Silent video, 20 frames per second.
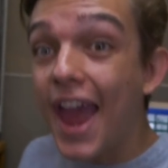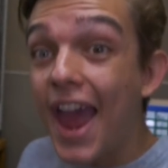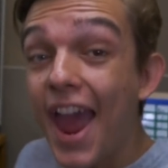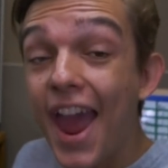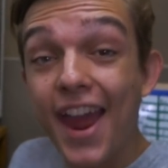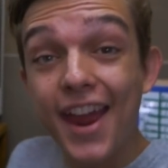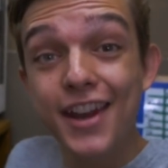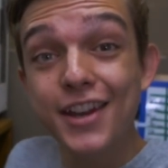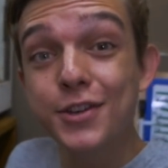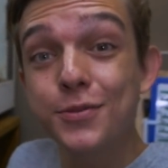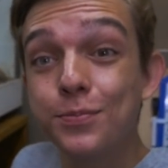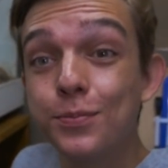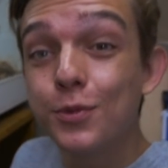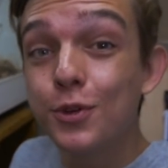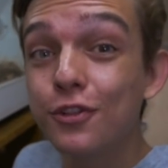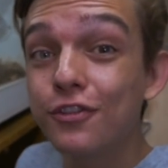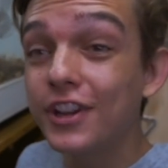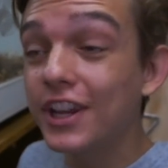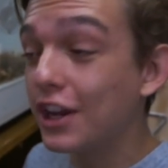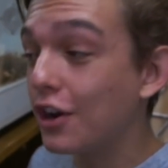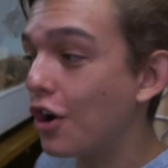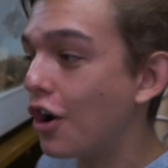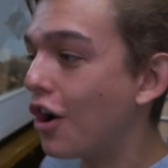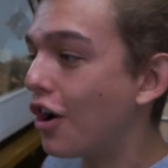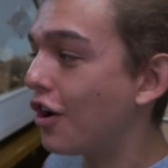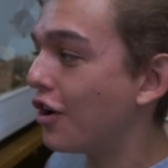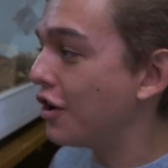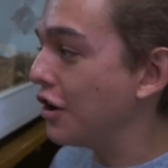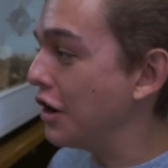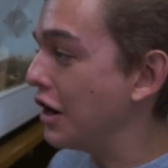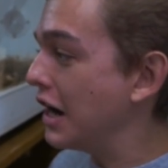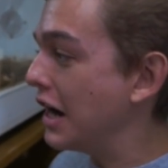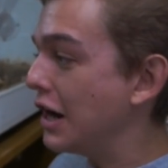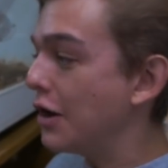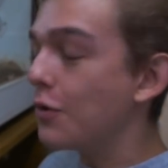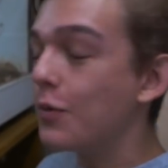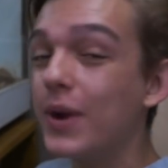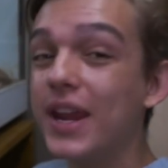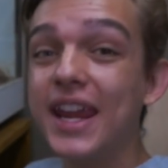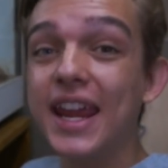And moving on,
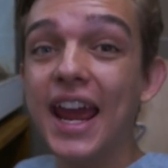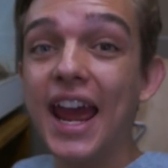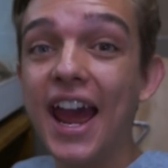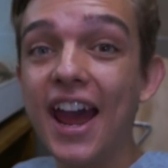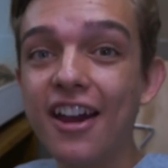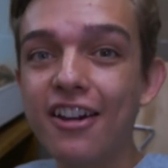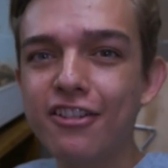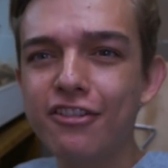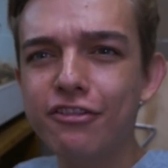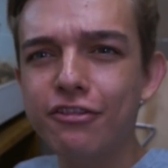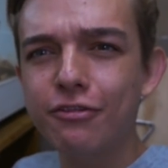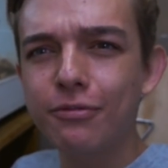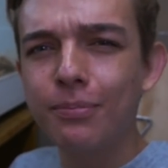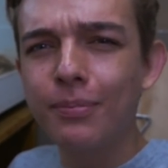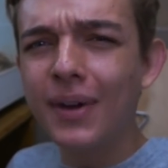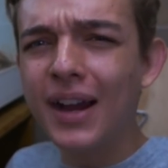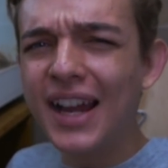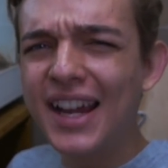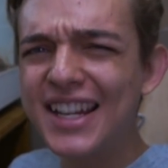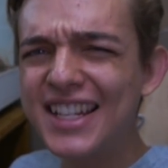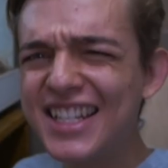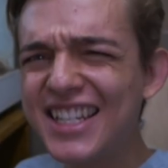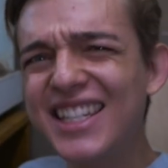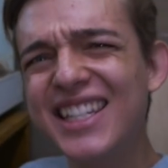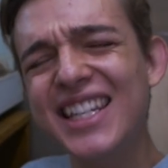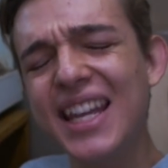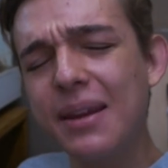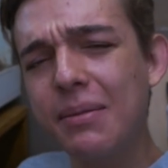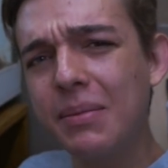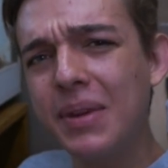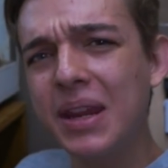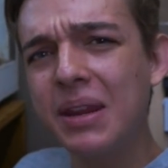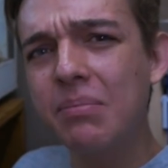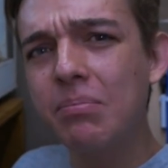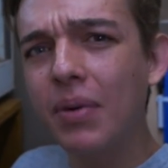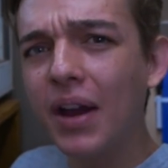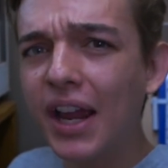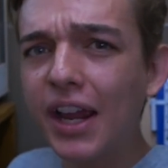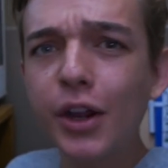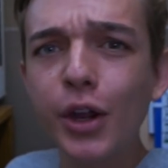we have my
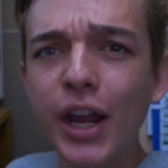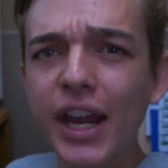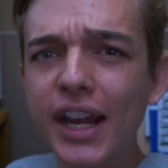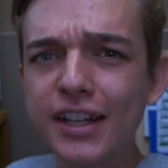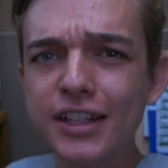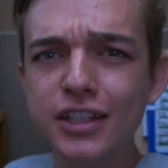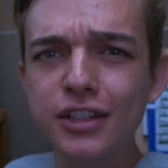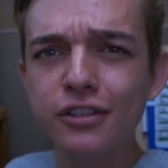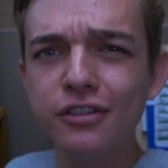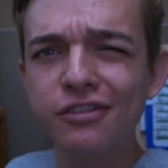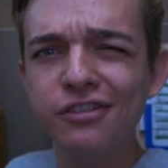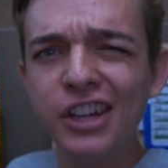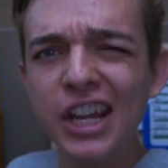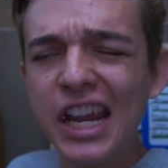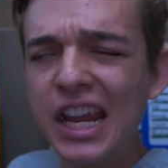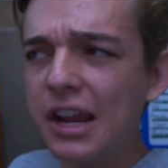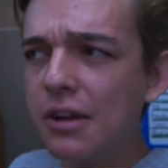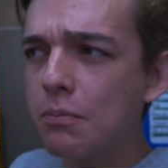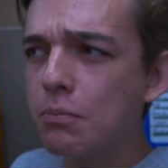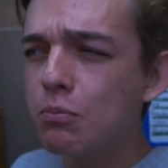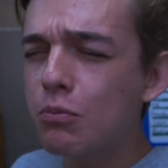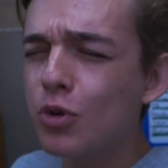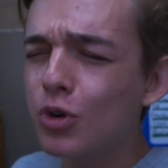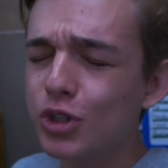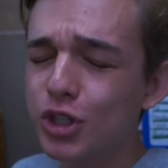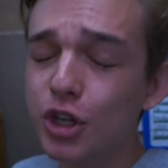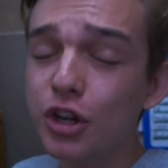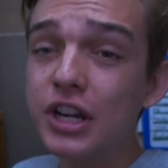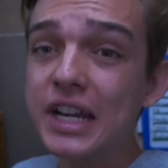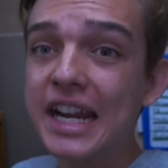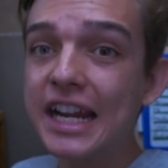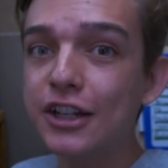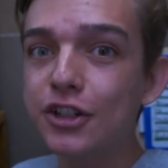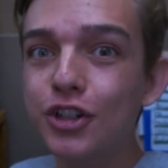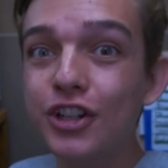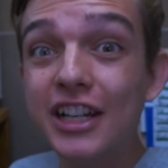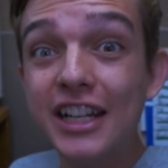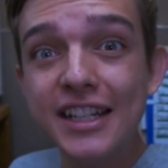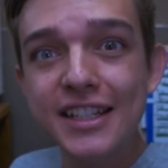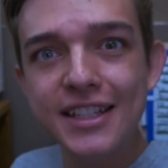semi-bioactive, more so
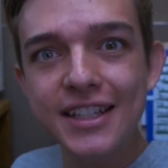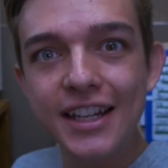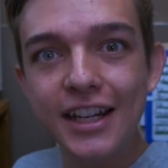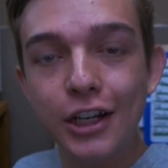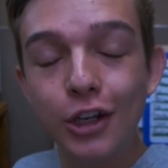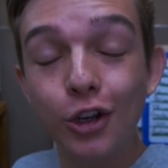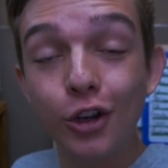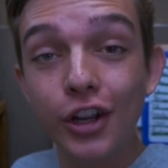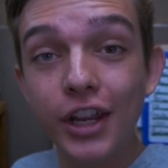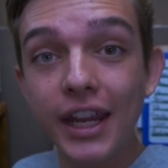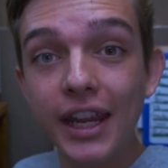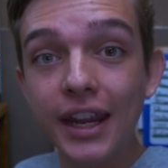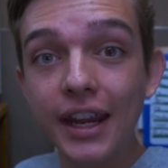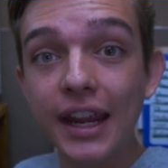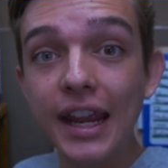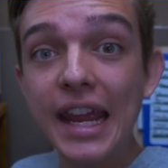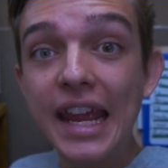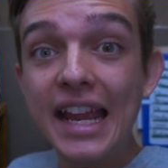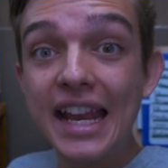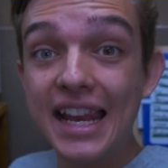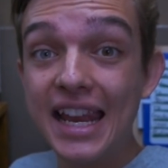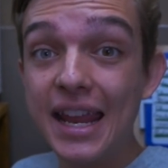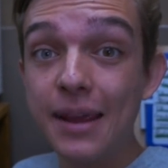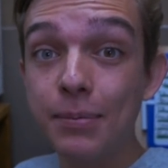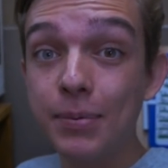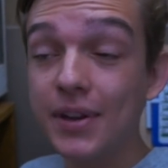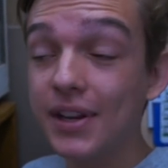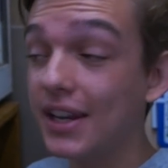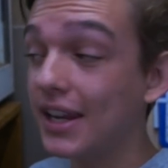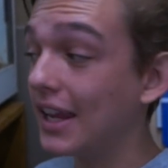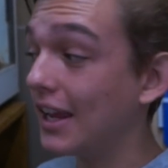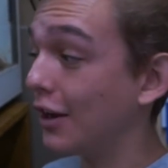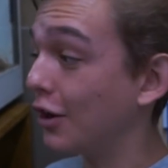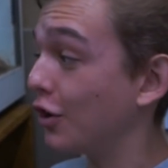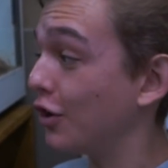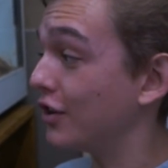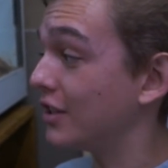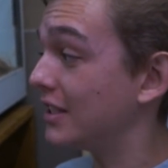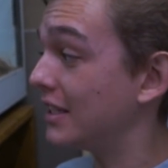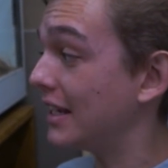naturalistic looking leopard
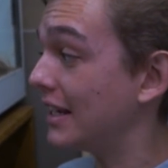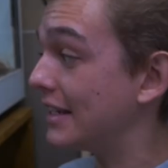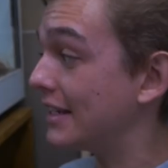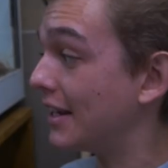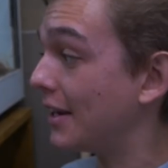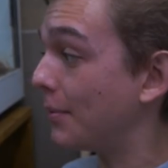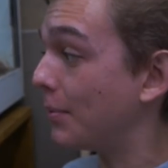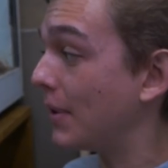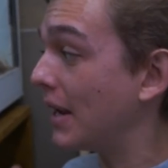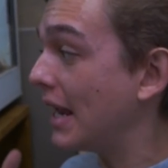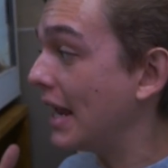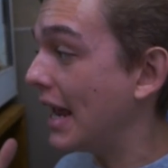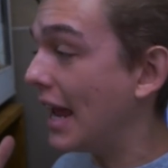gecko setup.